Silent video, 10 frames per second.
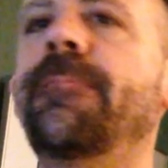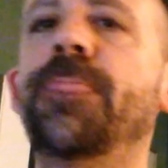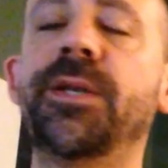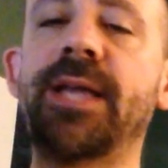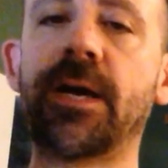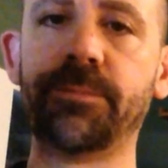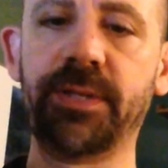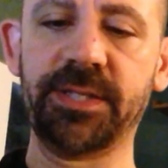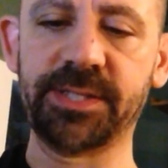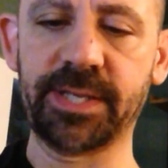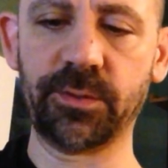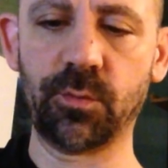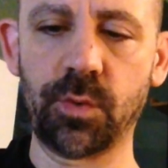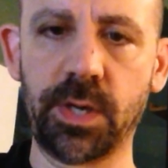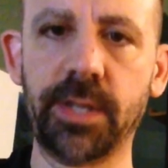the downbeat is on the
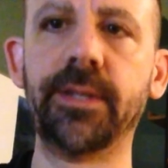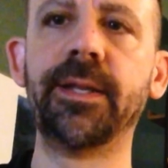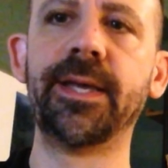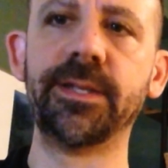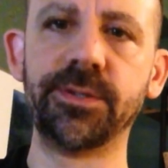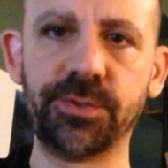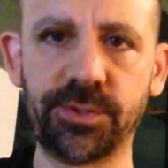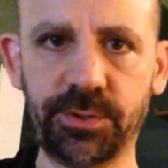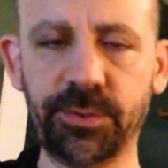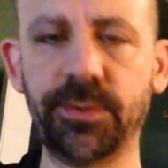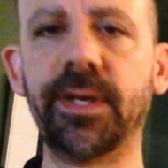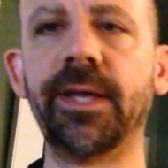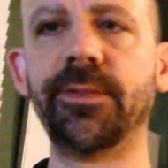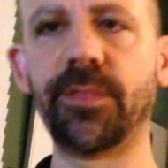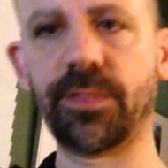1 and 2
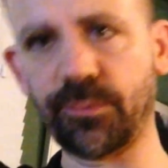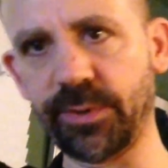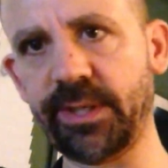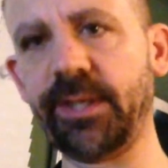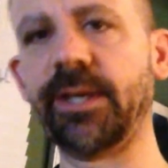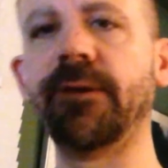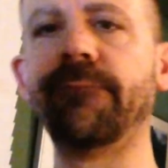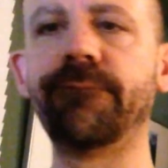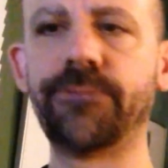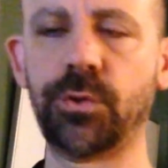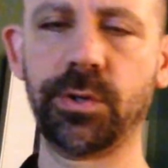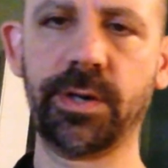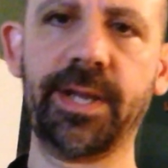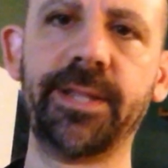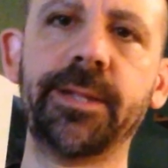and 3 and 4
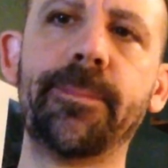and, the